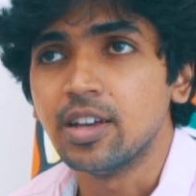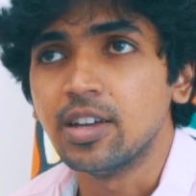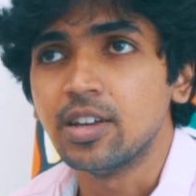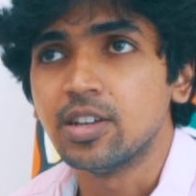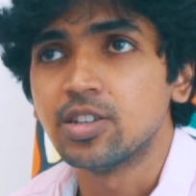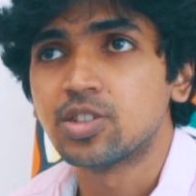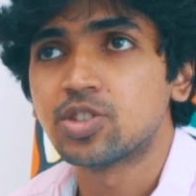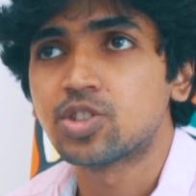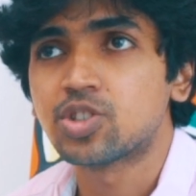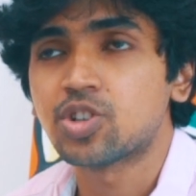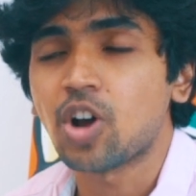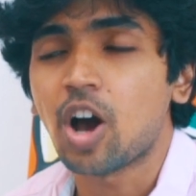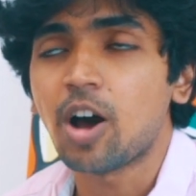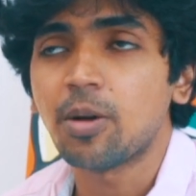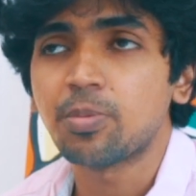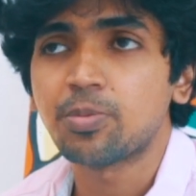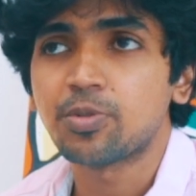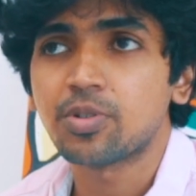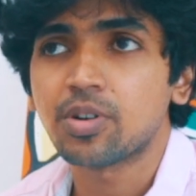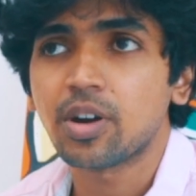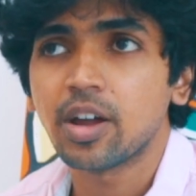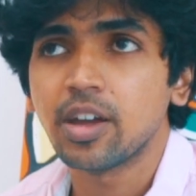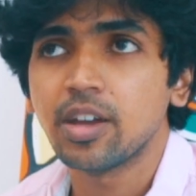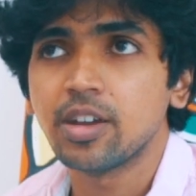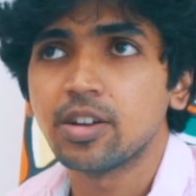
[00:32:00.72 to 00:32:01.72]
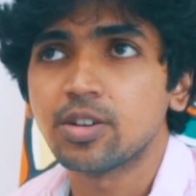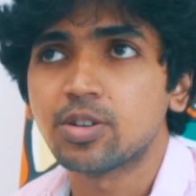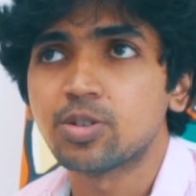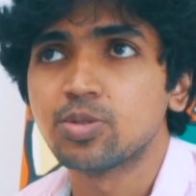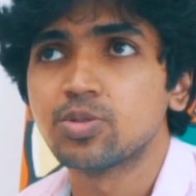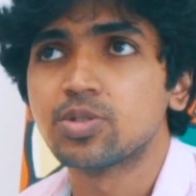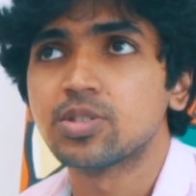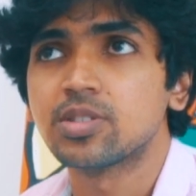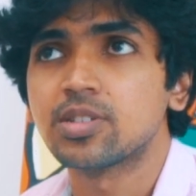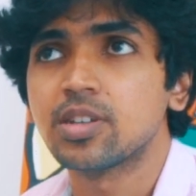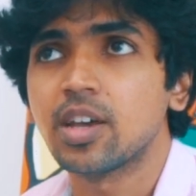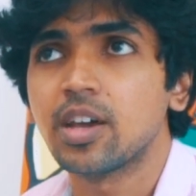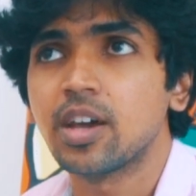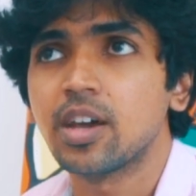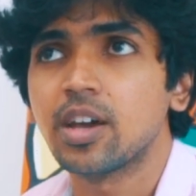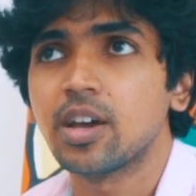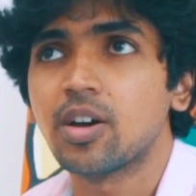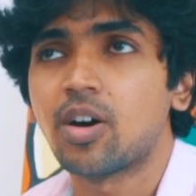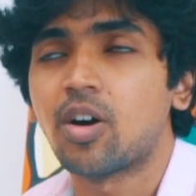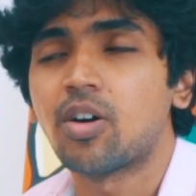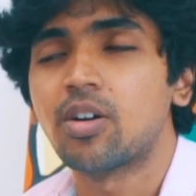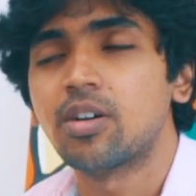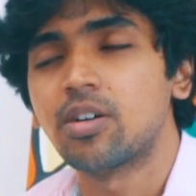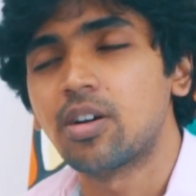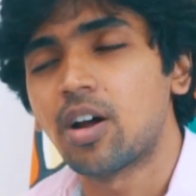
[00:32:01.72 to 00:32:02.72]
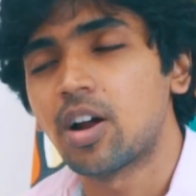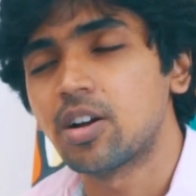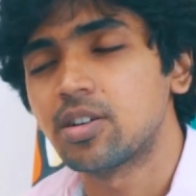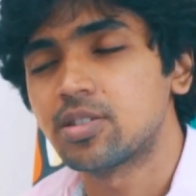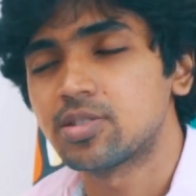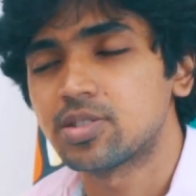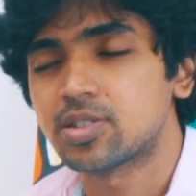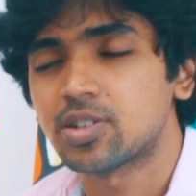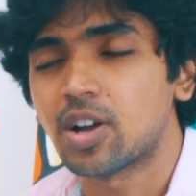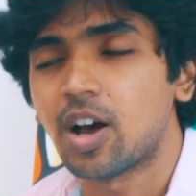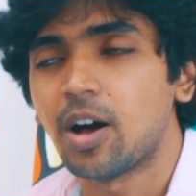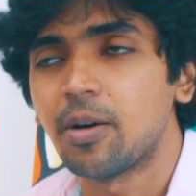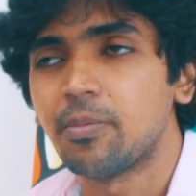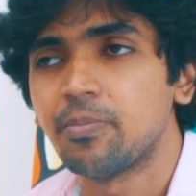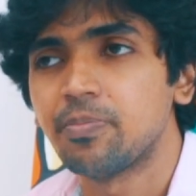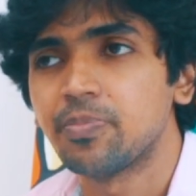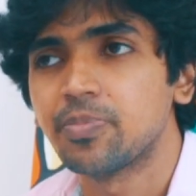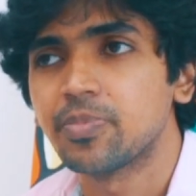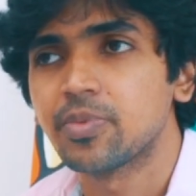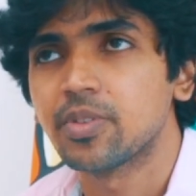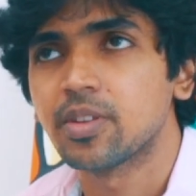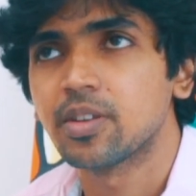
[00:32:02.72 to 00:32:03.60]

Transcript: stop trying to say, or not stop,